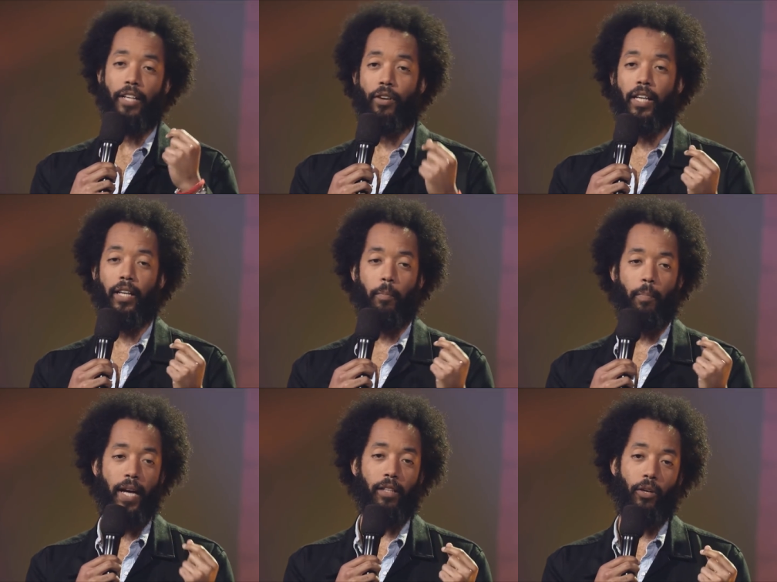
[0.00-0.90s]
tried to get a
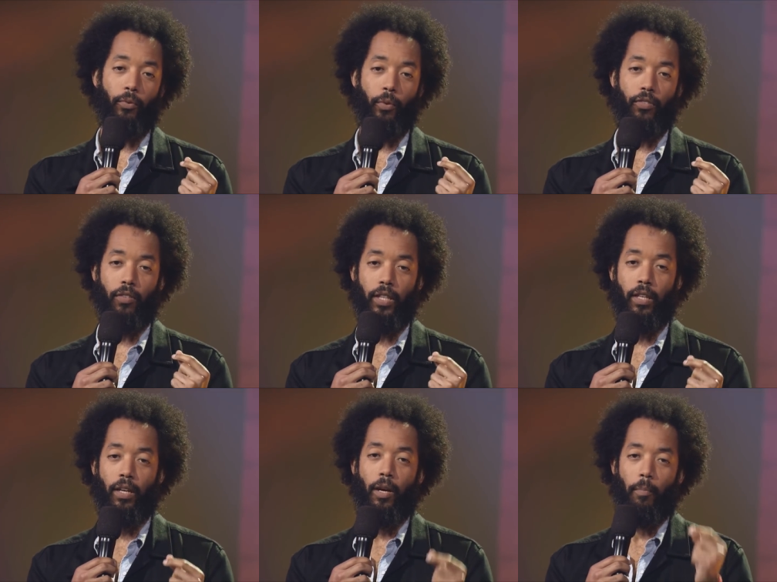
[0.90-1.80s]
bank loan
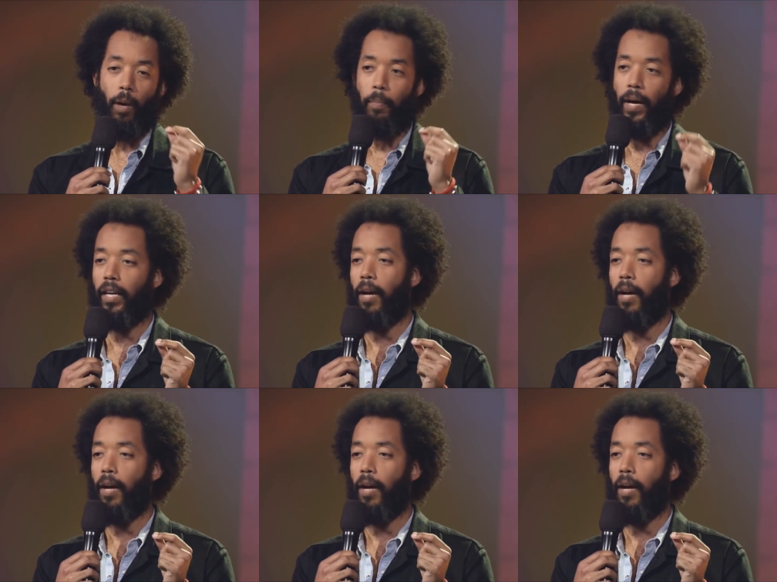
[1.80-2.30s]
recently. My bank